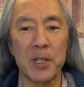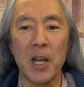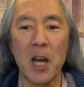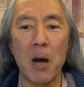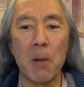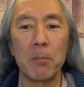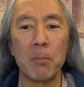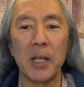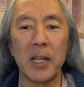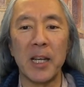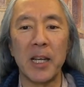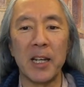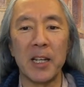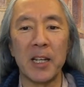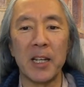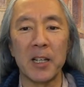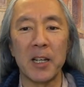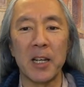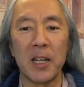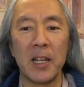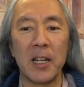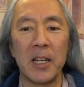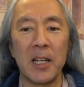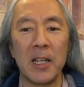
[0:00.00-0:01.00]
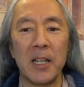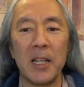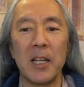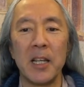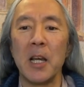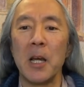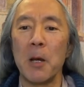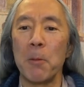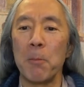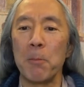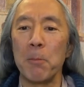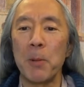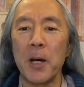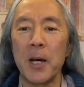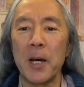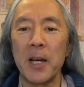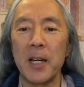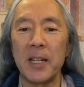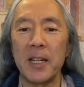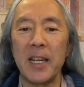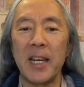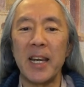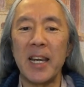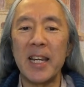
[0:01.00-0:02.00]
complicated.
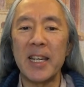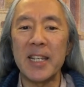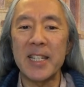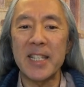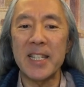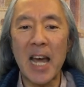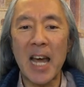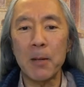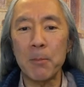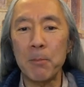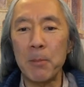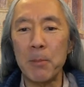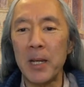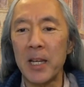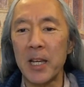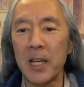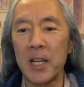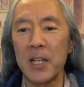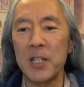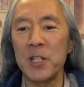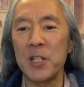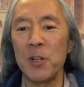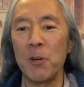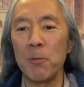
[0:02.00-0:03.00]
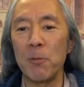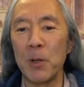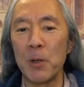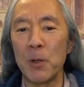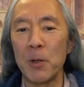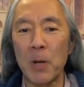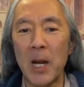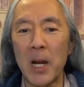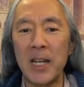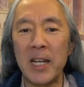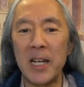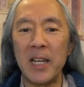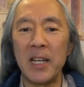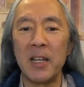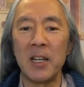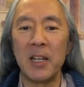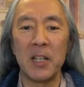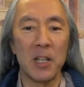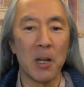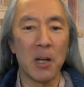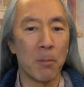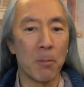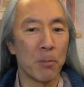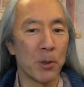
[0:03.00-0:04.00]
But is that because you've been writing
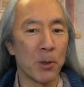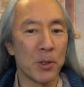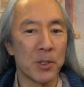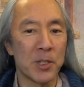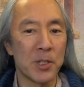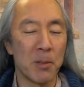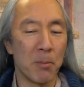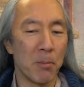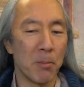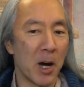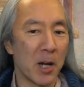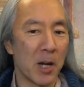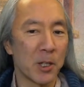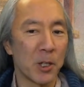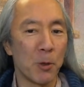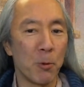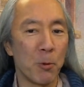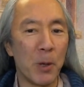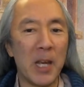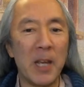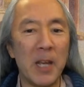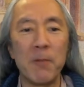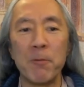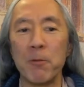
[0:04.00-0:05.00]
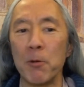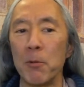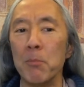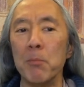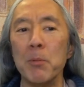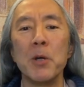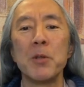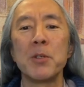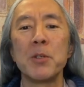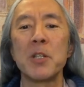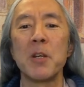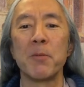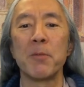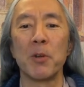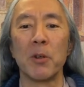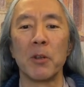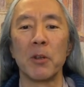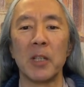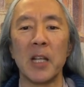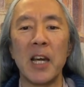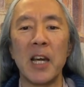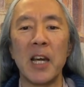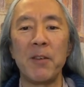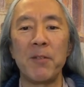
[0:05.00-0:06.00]
numbers the modern way for most of your
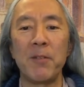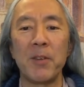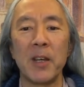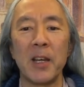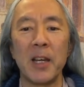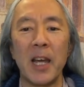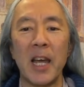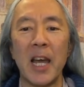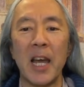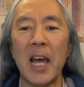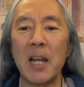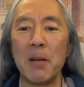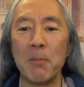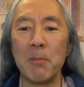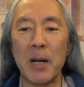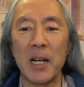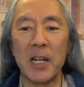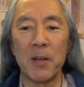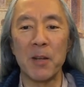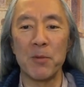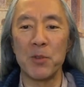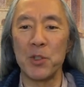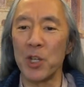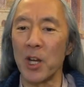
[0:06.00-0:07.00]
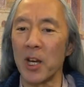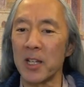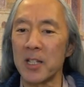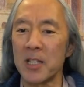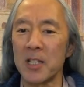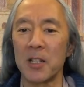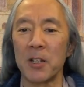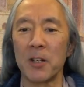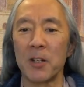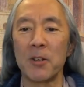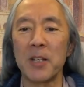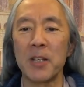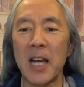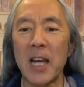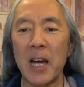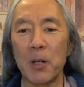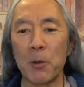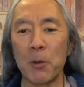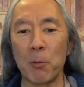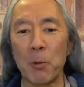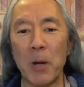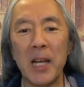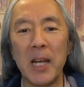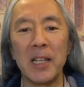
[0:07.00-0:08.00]
life and might have just learned how
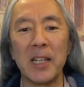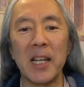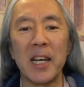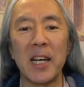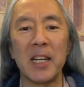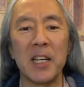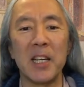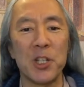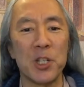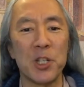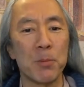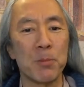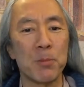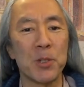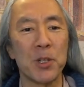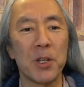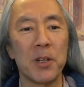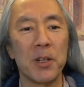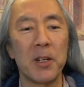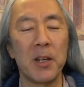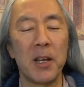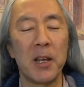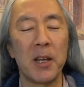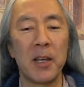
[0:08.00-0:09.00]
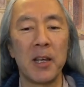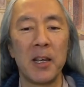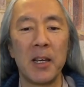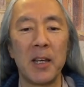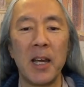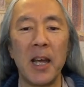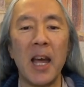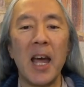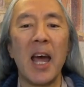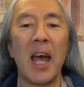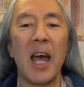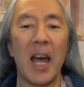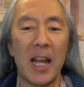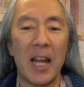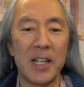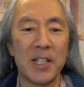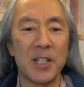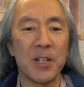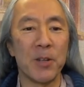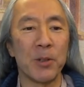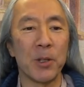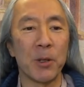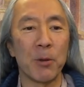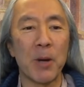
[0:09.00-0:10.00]
to write like an Egyptian? And
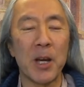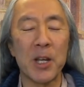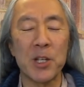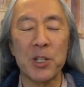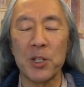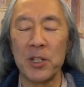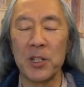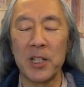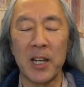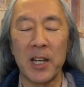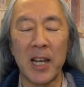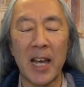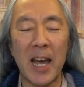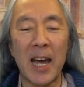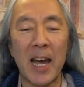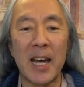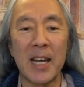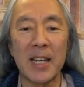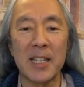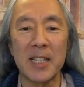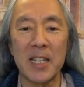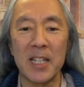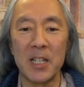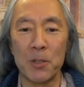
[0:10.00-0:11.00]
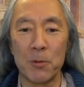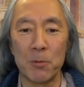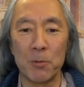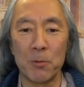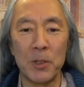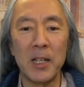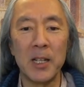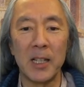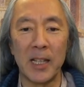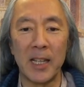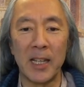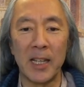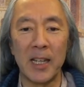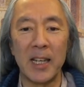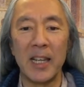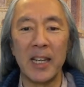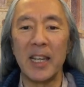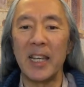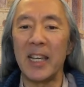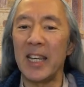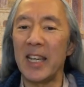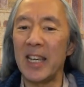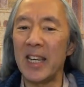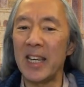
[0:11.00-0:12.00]
so the question to ask is really
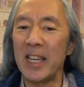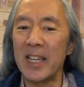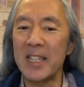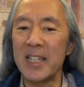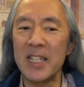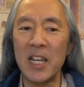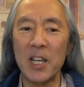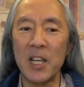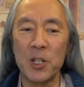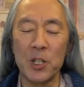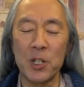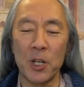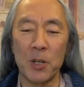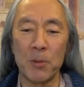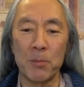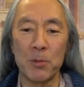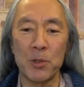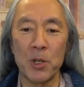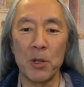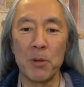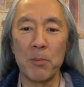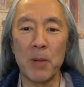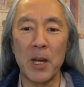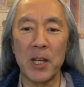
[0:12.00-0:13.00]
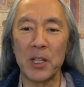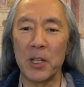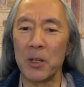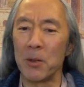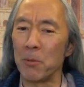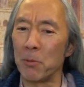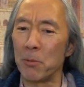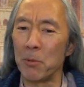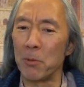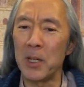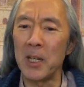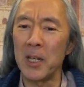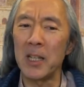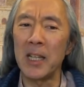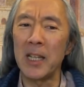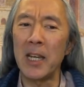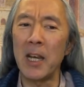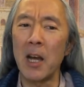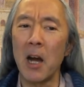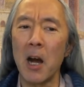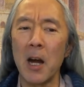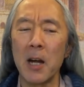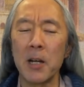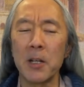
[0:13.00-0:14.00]
is the Egyptian method really
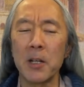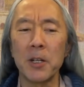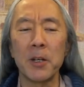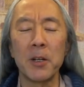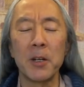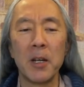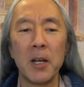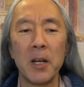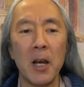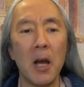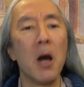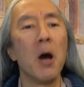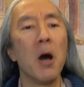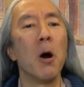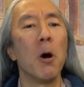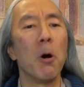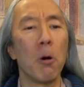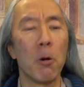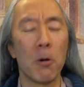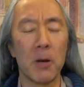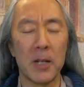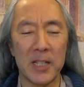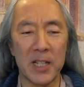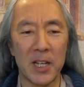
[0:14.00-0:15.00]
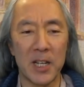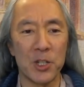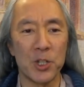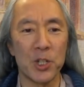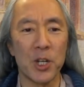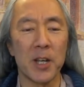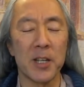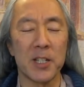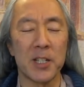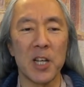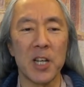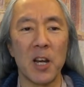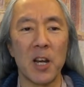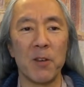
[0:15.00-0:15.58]
harder or is it just